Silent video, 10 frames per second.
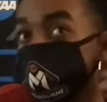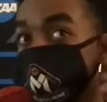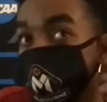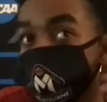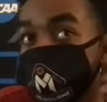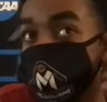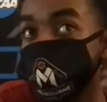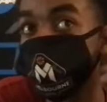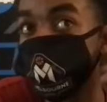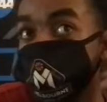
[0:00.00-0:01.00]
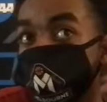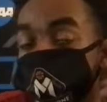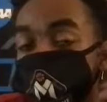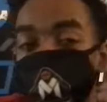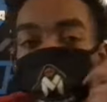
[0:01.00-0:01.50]
know, what's going through your mind there,
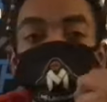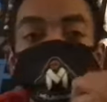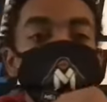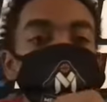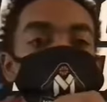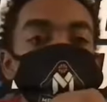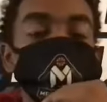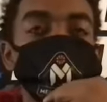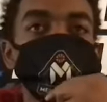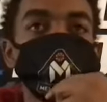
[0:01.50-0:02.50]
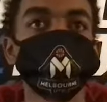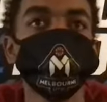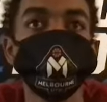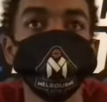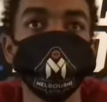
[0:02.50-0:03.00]
and does it kind of feel like it was supposed to
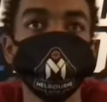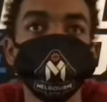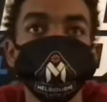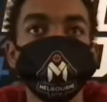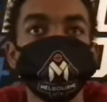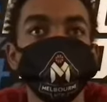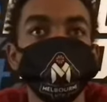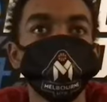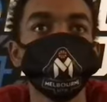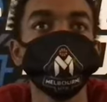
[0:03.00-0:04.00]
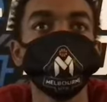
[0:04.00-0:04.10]
be this way all along?